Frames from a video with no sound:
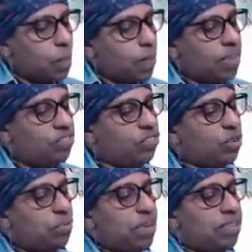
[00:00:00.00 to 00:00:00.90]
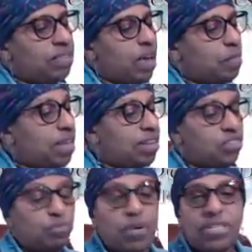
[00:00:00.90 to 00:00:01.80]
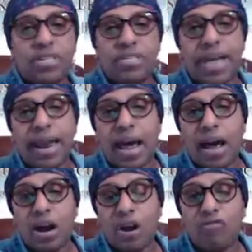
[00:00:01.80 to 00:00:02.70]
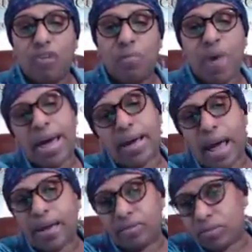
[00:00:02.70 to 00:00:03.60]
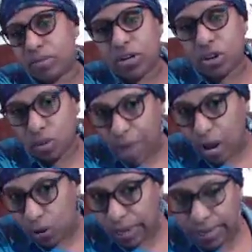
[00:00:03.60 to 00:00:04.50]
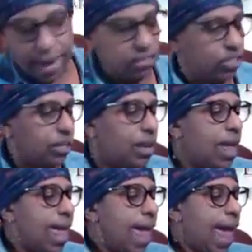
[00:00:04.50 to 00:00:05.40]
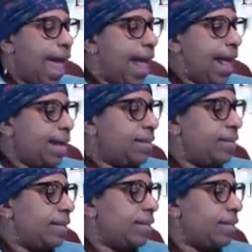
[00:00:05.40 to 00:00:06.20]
These are some pieces I made. These are pieces that are from my own collection, and